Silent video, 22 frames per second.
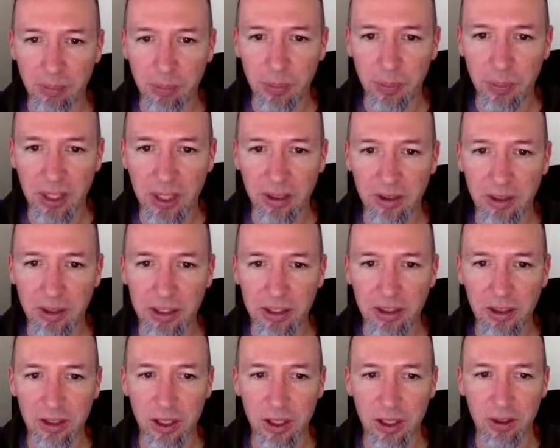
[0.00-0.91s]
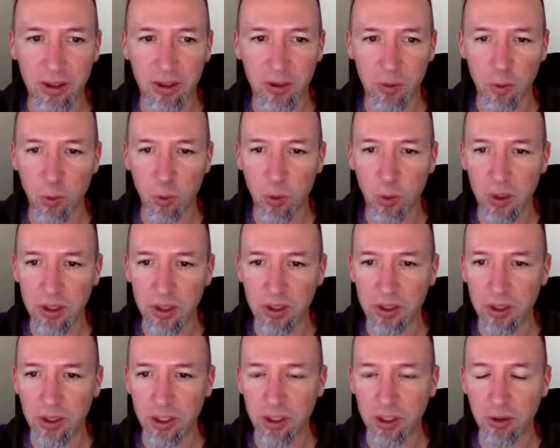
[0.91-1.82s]
barely see there's one
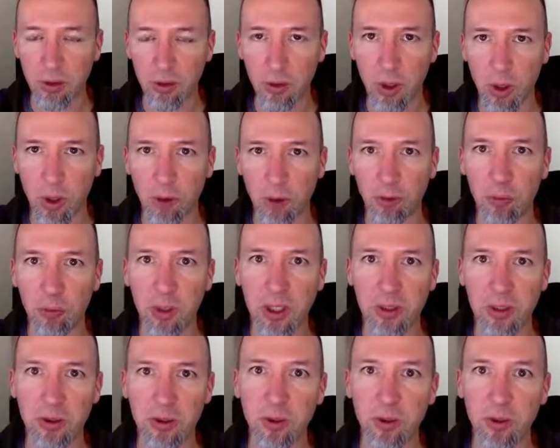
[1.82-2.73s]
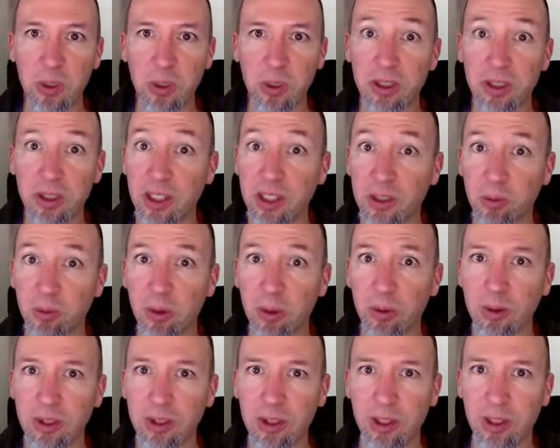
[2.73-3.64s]
single row of pixels because that's what
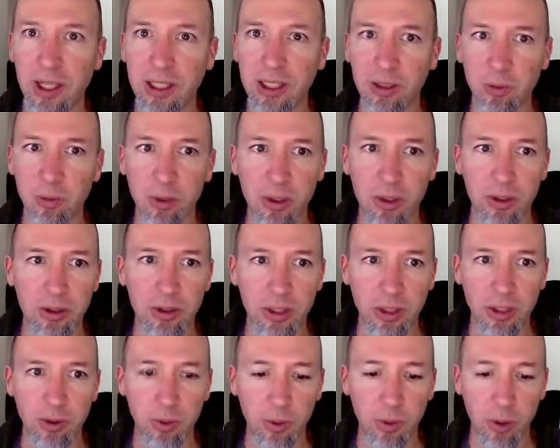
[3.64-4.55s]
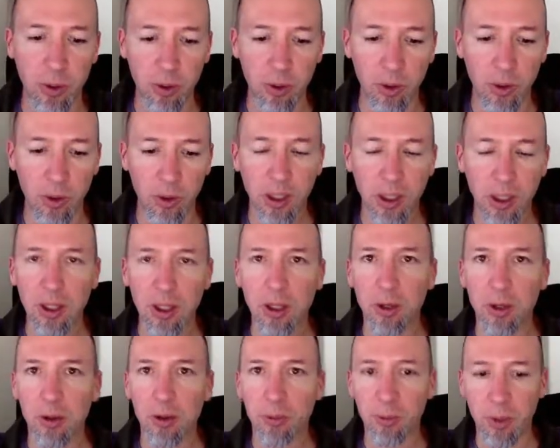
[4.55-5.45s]
was selected with the single row
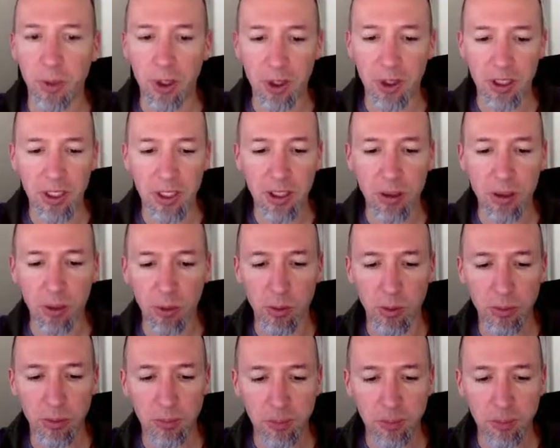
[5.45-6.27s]
marquee tool.